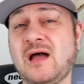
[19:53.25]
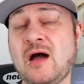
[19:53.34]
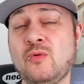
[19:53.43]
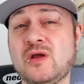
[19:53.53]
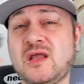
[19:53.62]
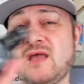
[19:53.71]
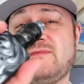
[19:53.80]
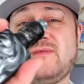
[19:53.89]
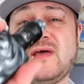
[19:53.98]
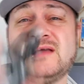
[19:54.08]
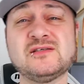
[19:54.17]
I would
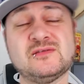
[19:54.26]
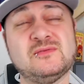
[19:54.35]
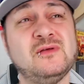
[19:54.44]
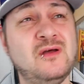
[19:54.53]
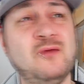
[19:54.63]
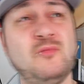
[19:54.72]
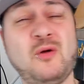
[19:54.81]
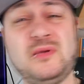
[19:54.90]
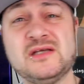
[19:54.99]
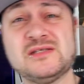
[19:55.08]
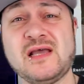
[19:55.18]
give this
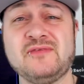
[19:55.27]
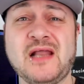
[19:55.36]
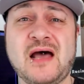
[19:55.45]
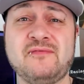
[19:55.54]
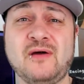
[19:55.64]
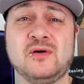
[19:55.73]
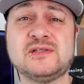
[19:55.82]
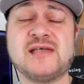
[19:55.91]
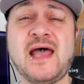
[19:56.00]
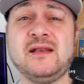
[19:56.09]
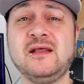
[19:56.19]
probably a 7.5 out of
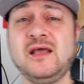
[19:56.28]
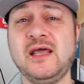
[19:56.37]
10.